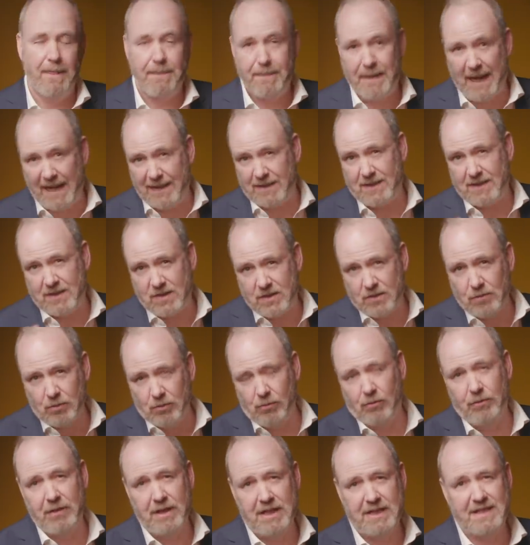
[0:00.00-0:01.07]
That
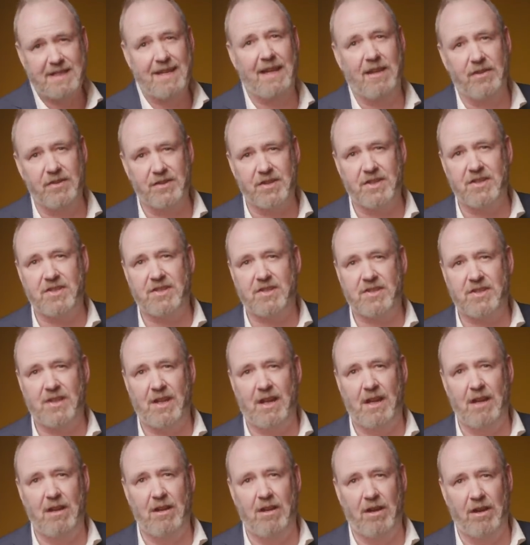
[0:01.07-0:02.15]
story tells us
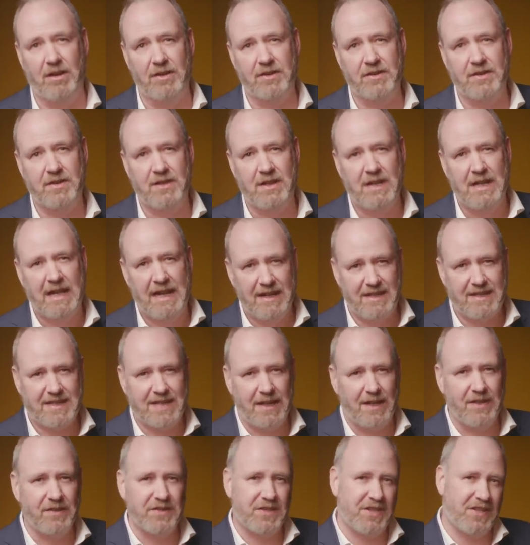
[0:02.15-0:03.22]
a lot. It
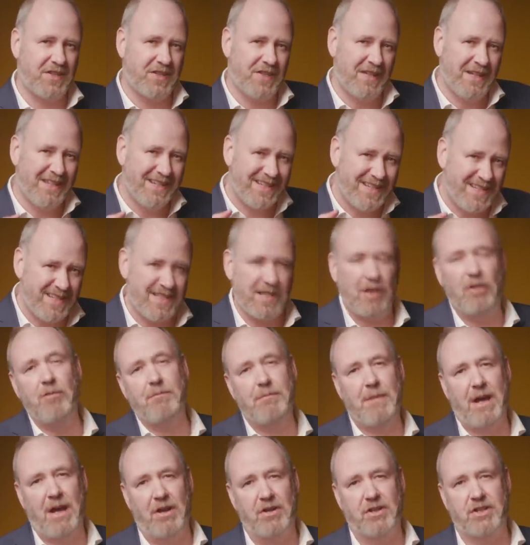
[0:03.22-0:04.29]
tells us so
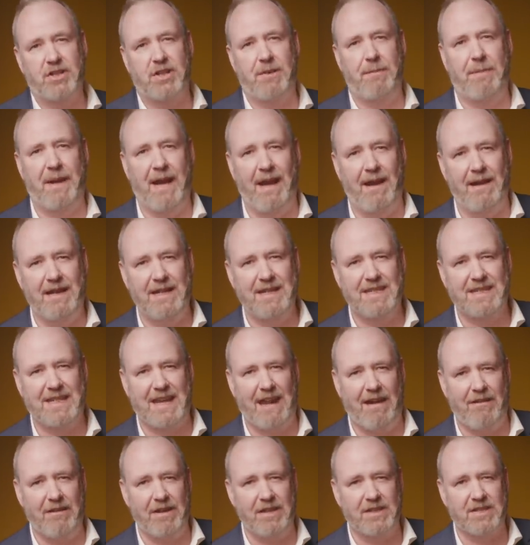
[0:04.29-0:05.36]
much about his
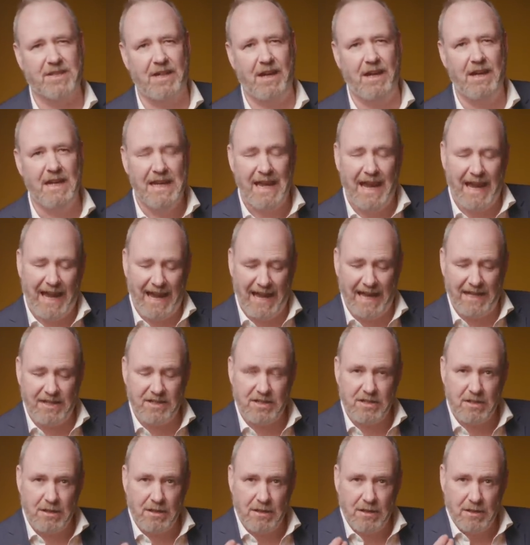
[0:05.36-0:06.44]
character and,
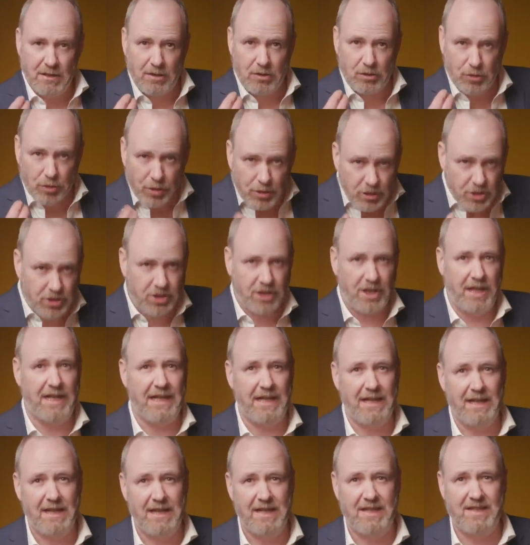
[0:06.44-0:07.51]
crucially,
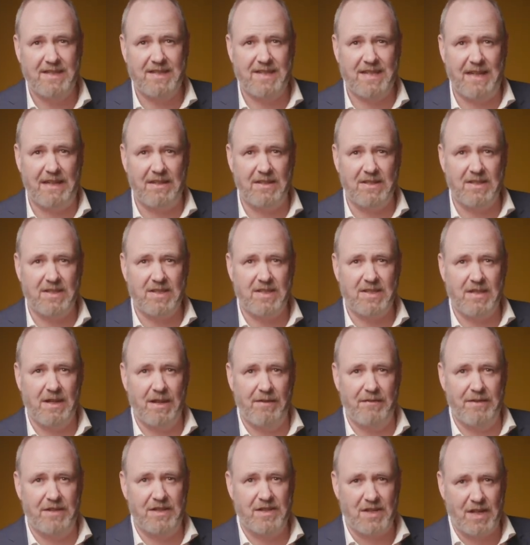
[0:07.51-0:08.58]
his sense of
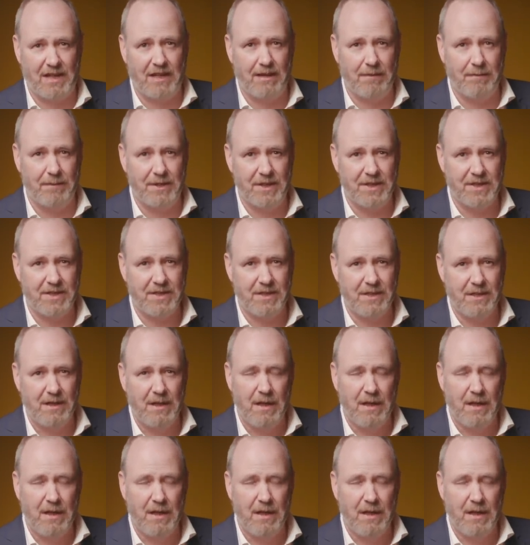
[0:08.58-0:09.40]
entitlement.